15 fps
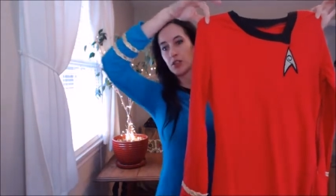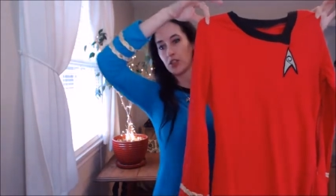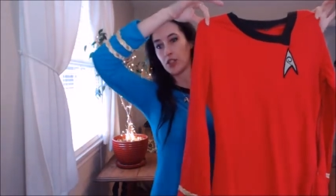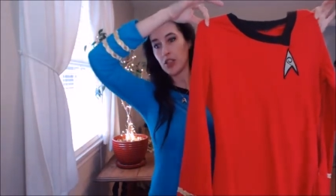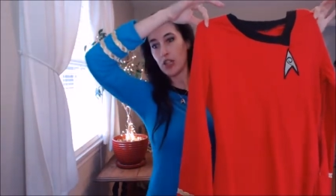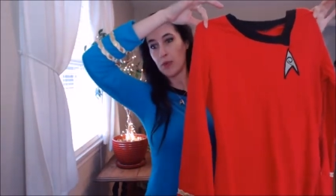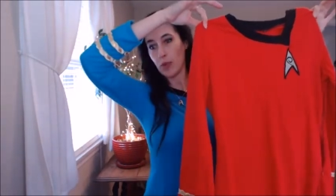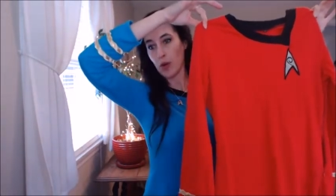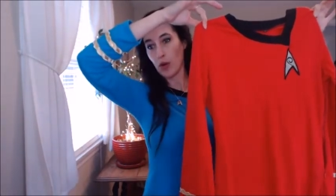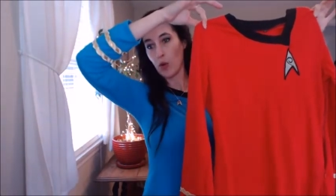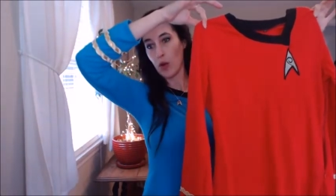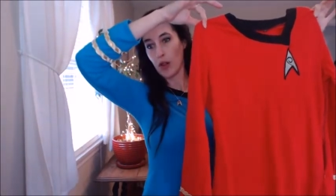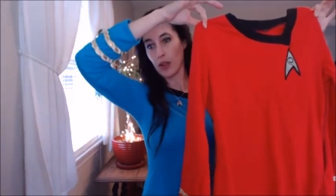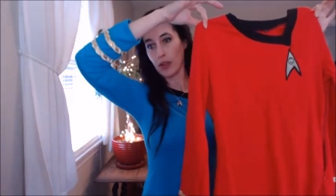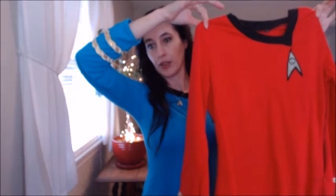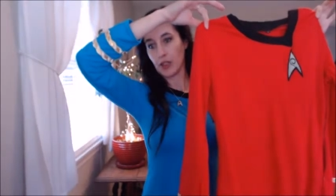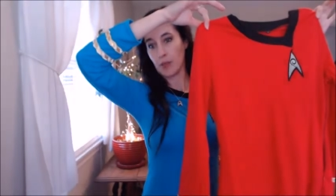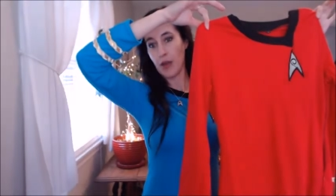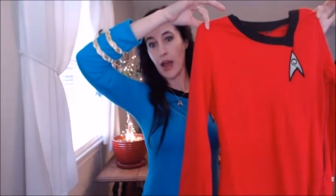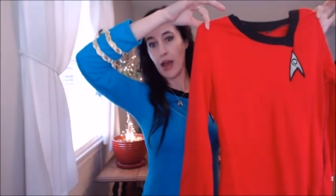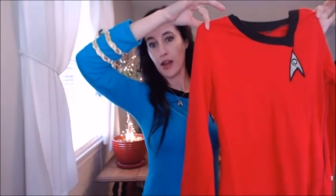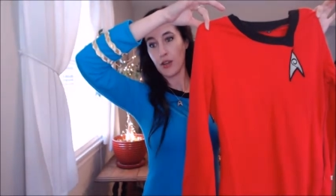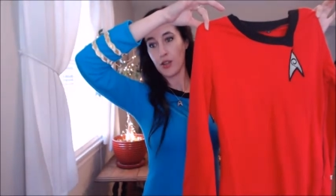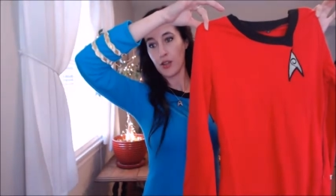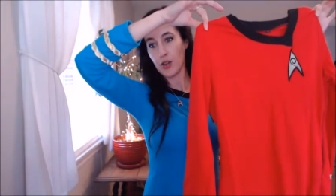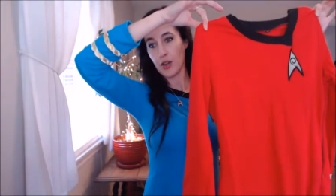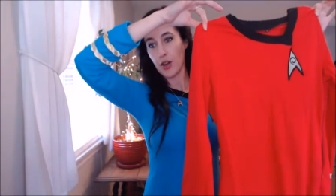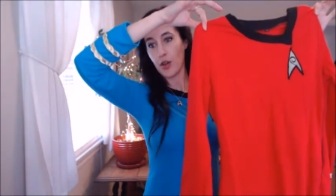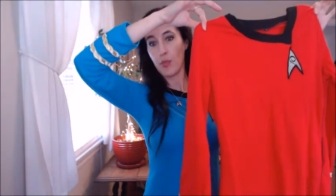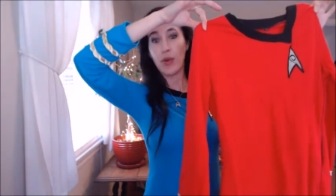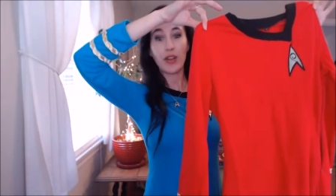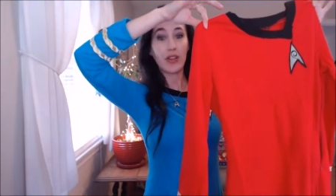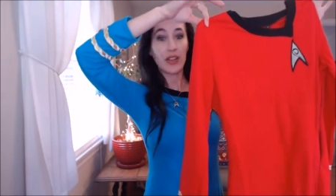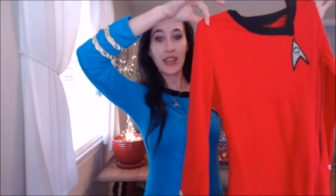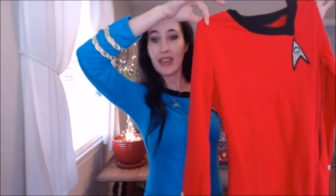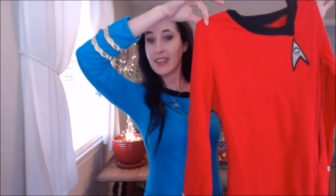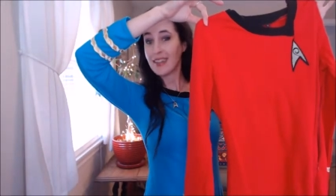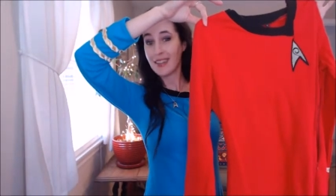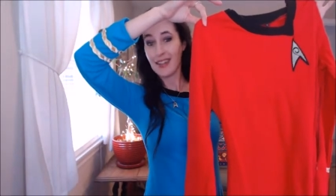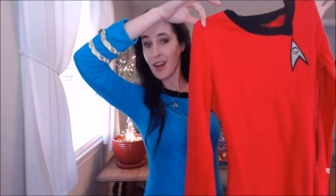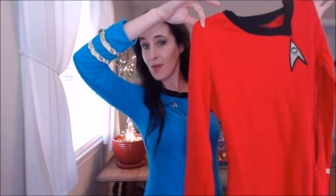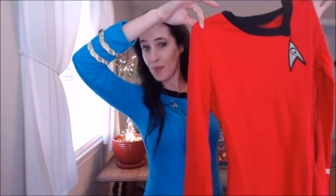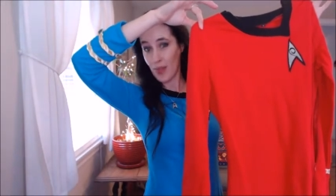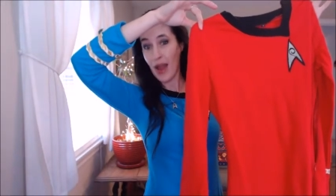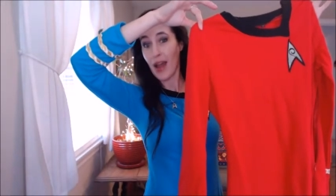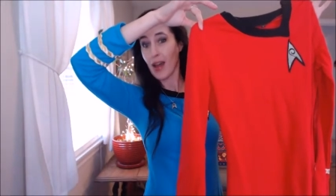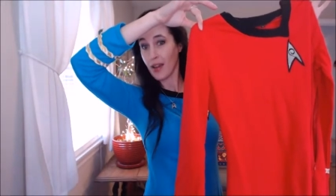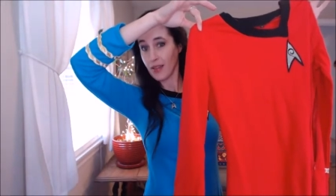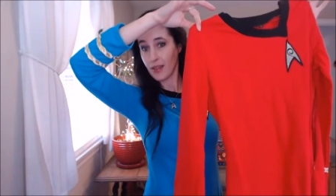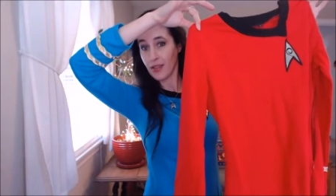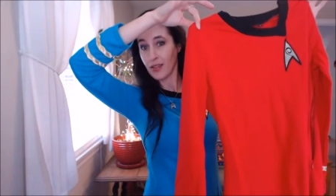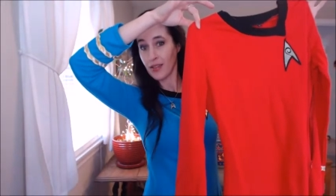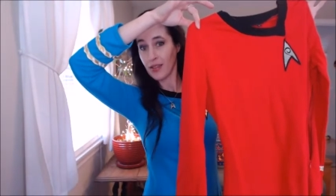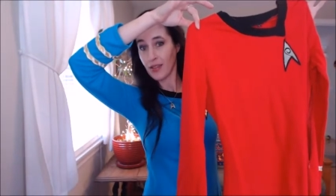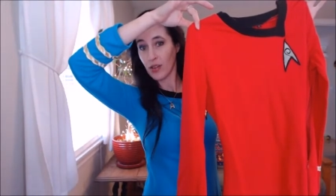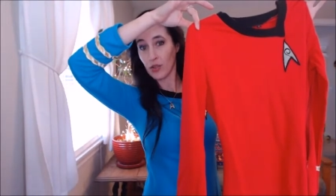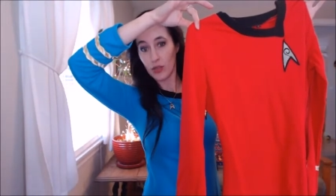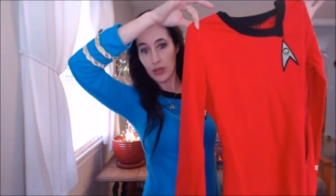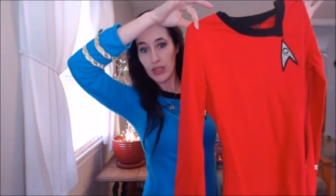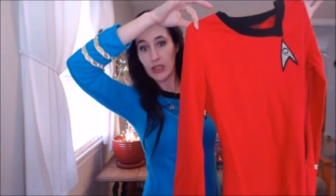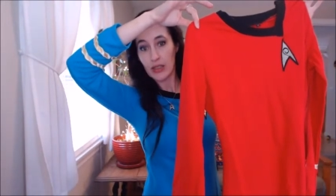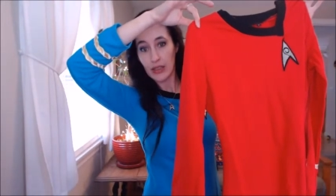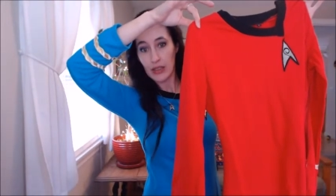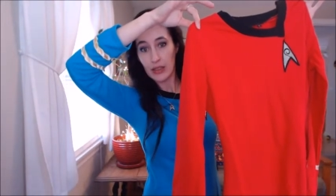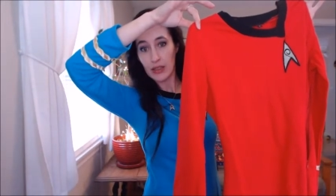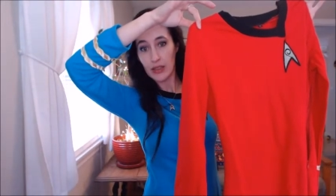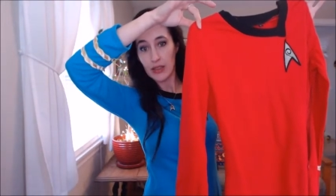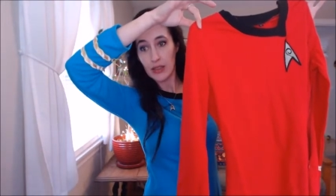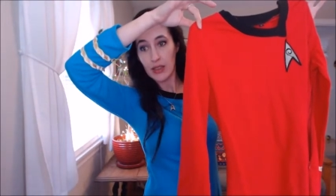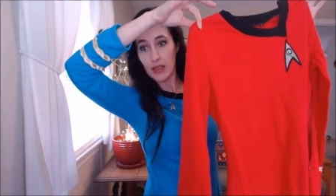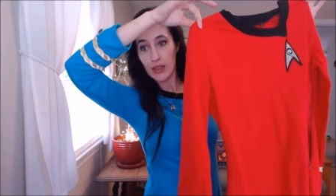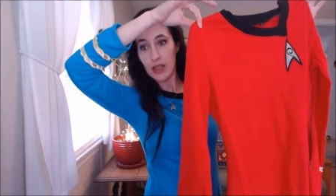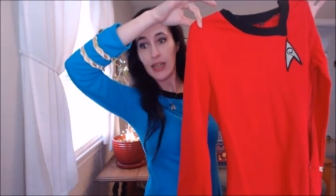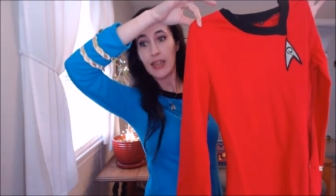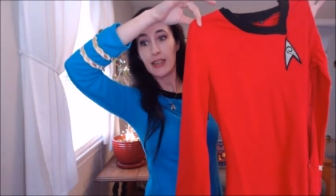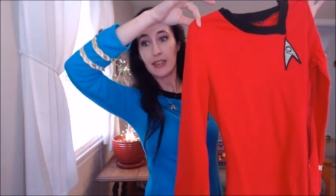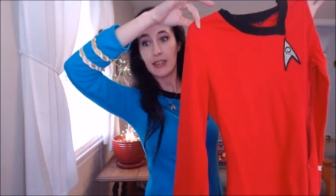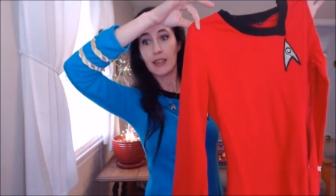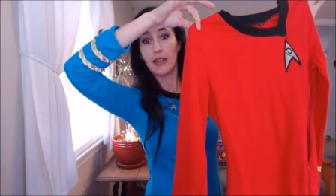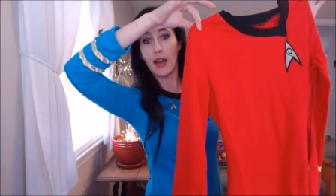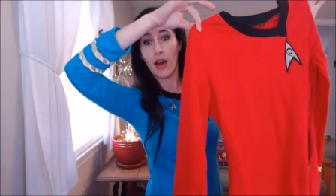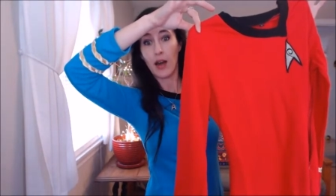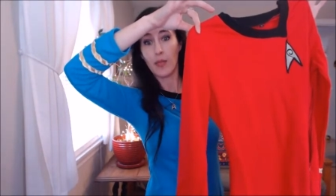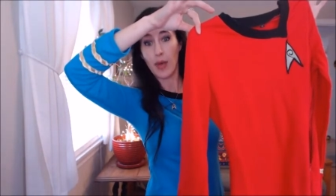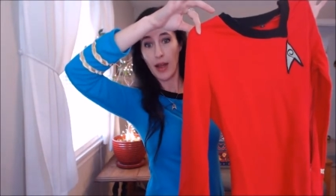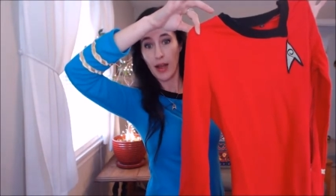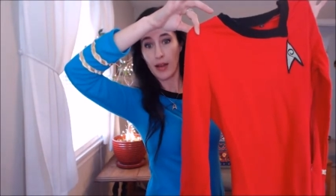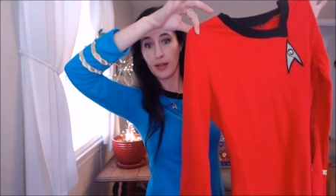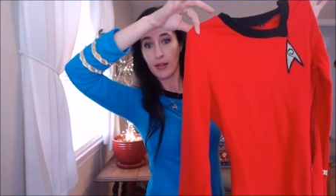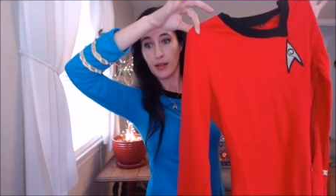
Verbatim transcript: cheaper quality badge, but it's not bad, really. It's not bad.